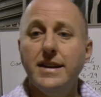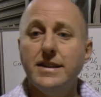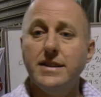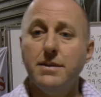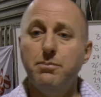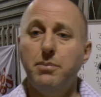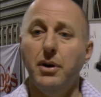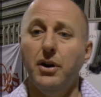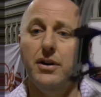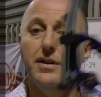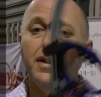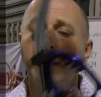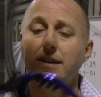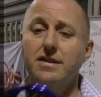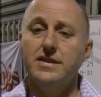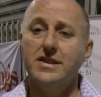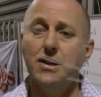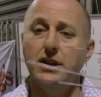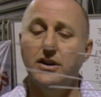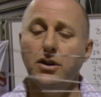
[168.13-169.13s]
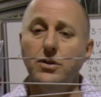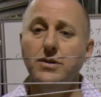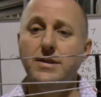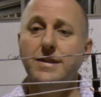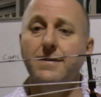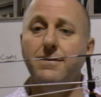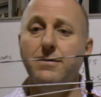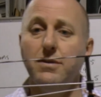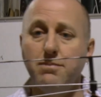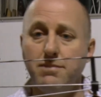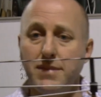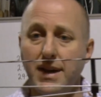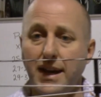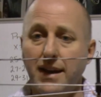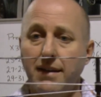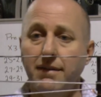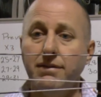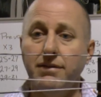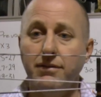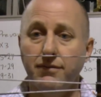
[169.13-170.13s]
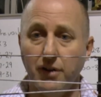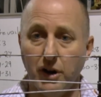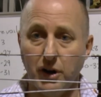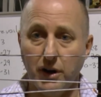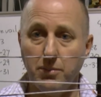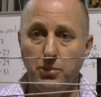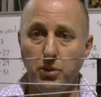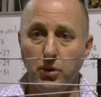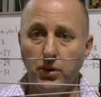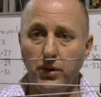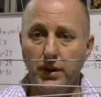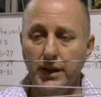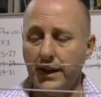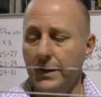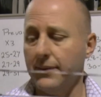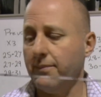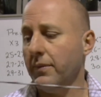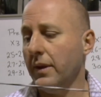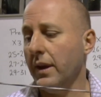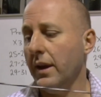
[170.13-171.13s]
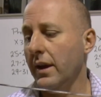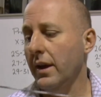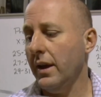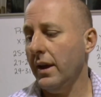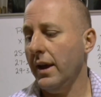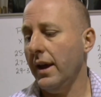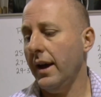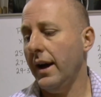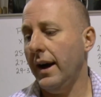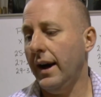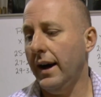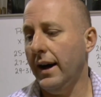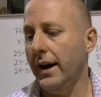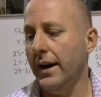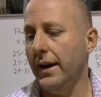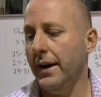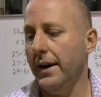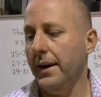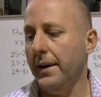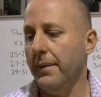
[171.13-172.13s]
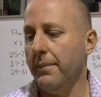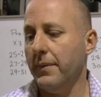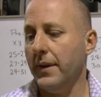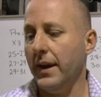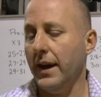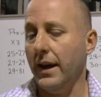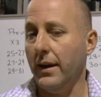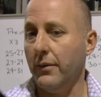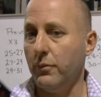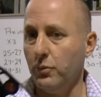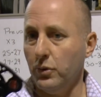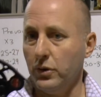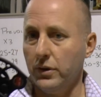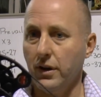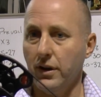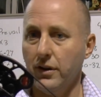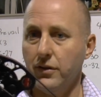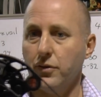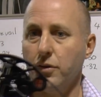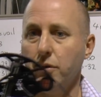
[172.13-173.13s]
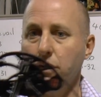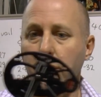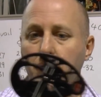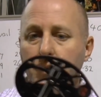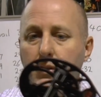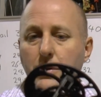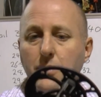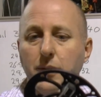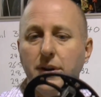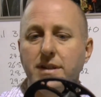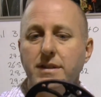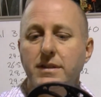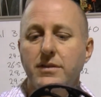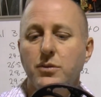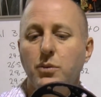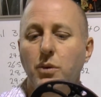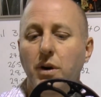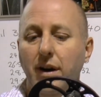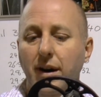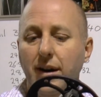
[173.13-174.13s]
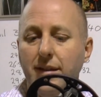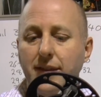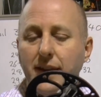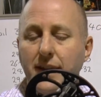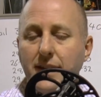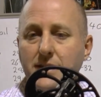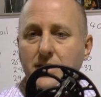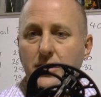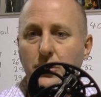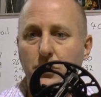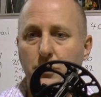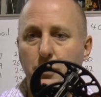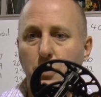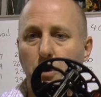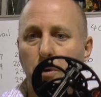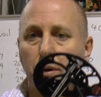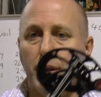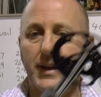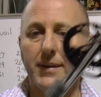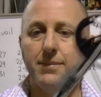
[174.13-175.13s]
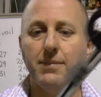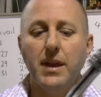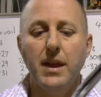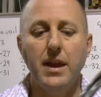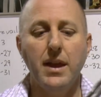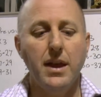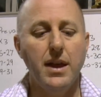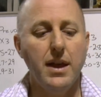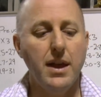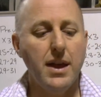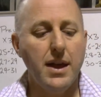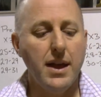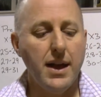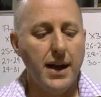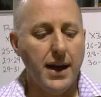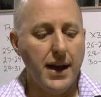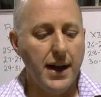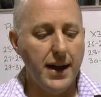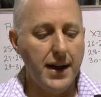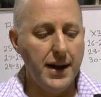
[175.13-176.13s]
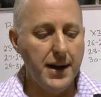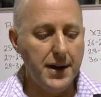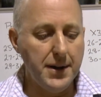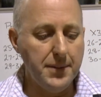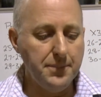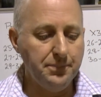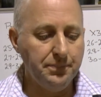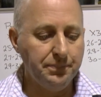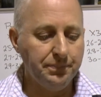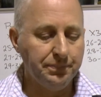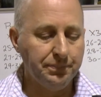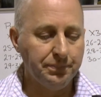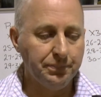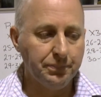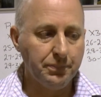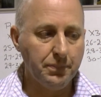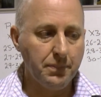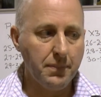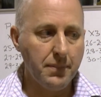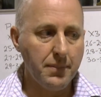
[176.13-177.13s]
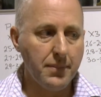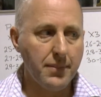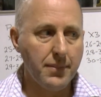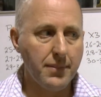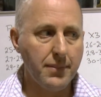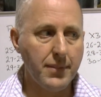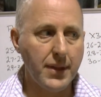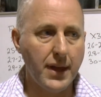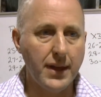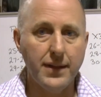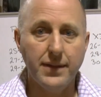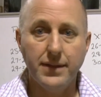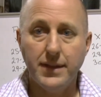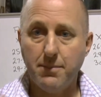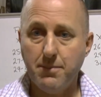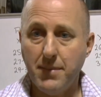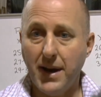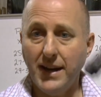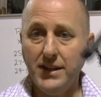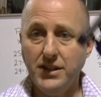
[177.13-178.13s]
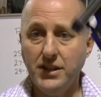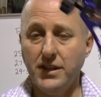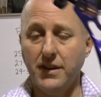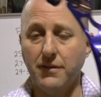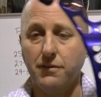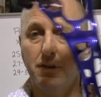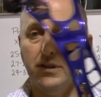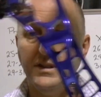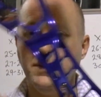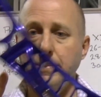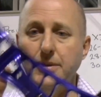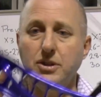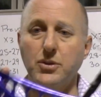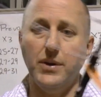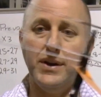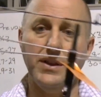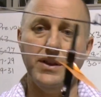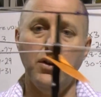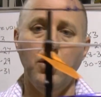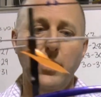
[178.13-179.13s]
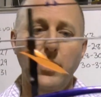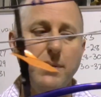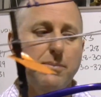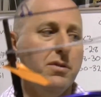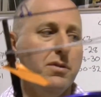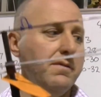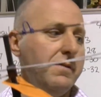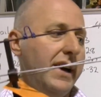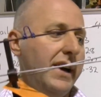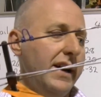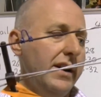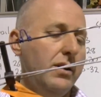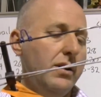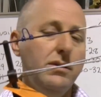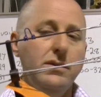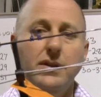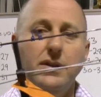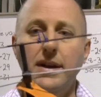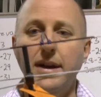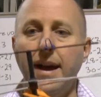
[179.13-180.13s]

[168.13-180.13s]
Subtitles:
it's a bow that sells for me very poorly. And we'll go through the reasons why I think it sells poorly. The major difference between the Hoyt Prevail